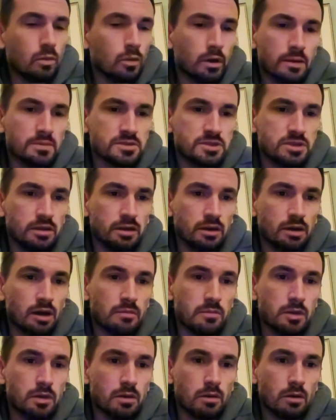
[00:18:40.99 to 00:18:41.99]

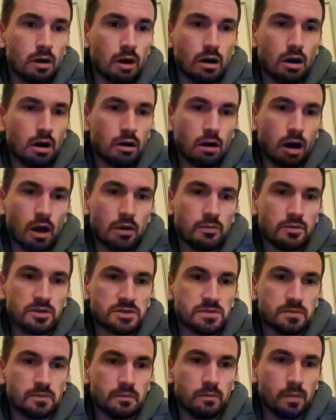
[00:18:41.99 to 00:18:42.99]
Absolutely. I
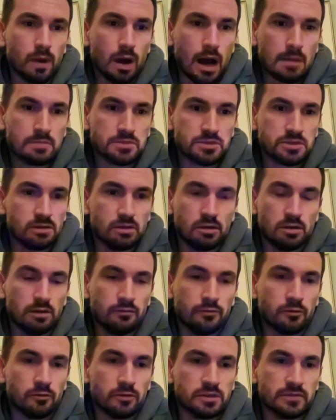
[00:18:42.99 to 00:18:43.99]
was absolutely
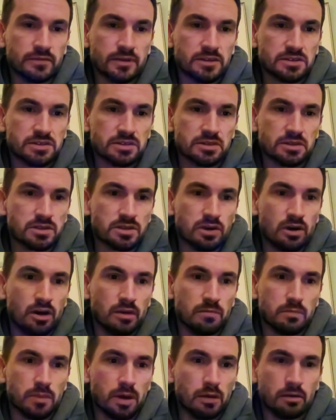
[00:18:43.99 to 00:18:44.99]
for intervention at the
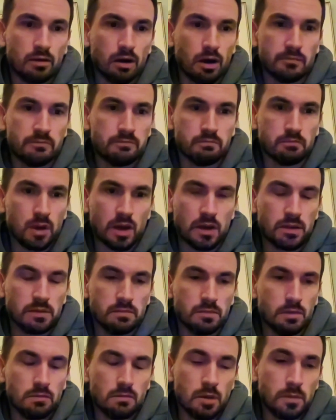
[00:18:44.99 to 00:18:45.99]
time, and my
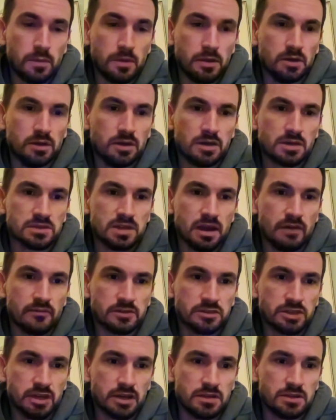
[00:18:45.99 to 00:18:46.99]
opinion has never
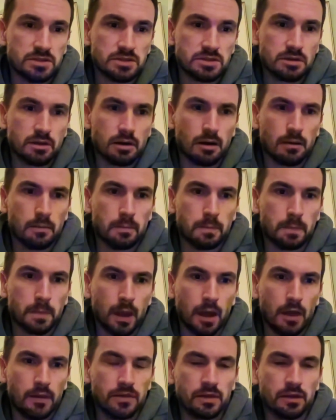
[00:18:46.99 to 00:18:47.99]
changed.
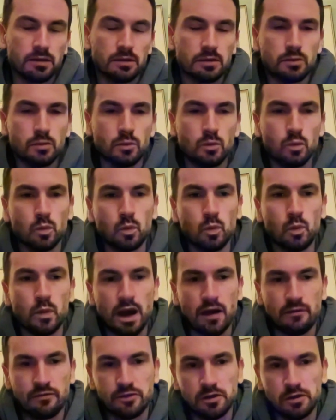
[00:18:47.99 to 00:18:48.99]
I think we
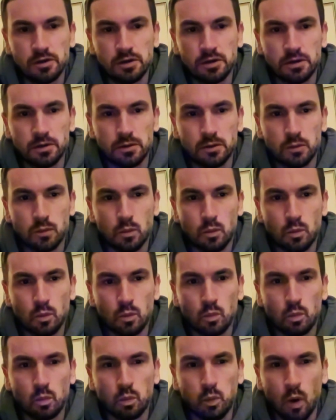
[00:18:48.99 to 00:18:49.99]
have to look at
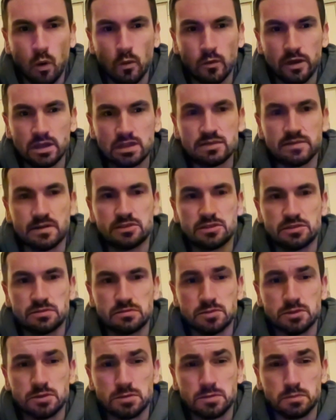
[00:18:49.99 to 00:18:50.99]
what the intervention
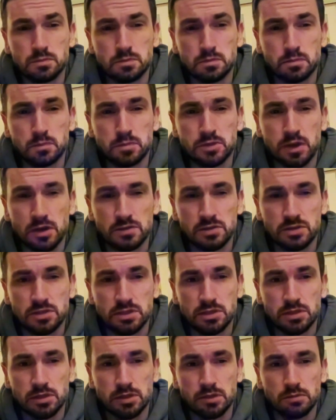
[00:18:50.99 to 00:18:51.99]
was potentially